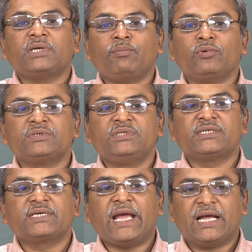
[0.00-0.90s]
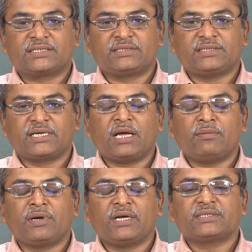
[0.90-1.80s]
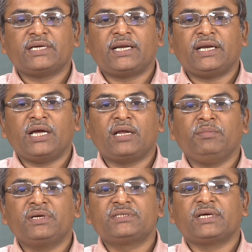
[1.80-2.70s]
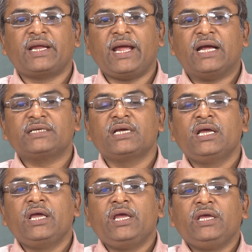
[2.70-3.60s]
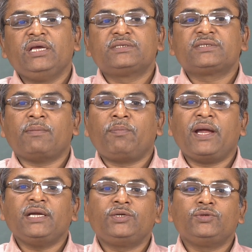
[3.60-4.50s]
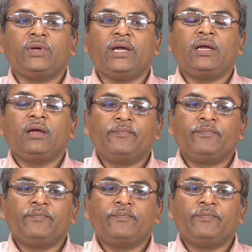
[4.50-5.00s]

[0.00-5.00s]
suppose this gas such as carbon dioxide and air mixture gas is supplied to a